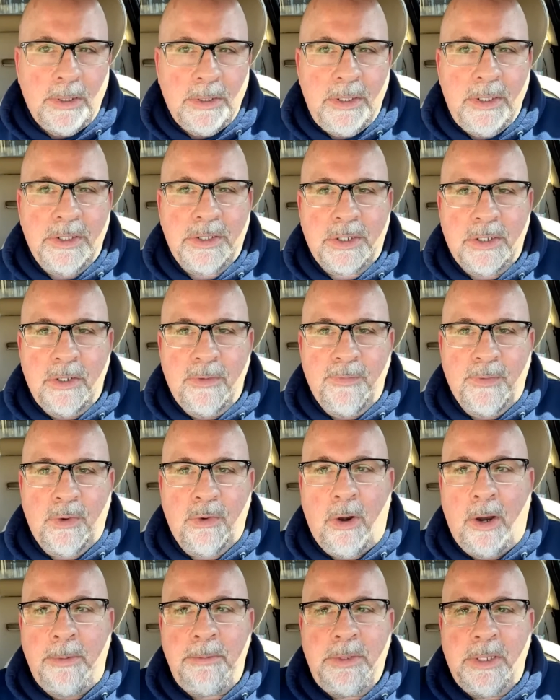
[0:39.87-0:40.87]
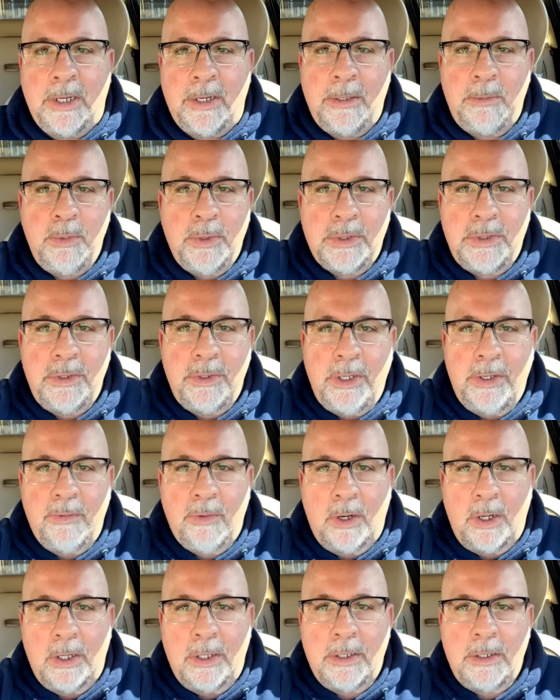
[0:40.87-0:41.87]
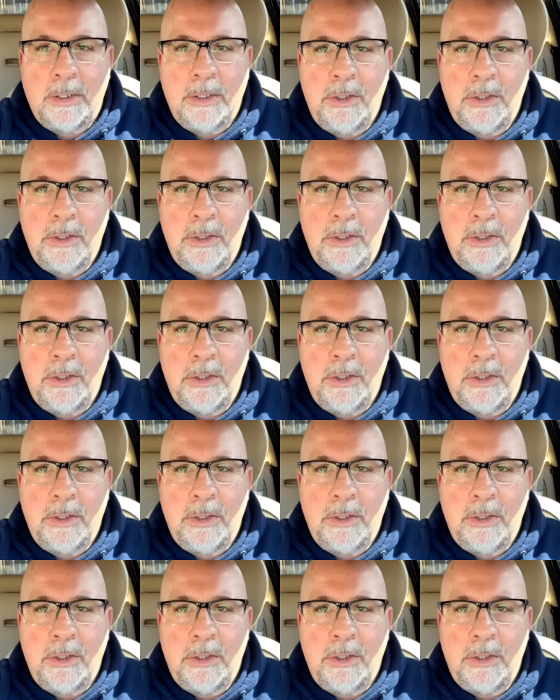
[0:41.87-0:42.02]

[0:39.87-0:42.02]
edition of Crime Time with DutyRon.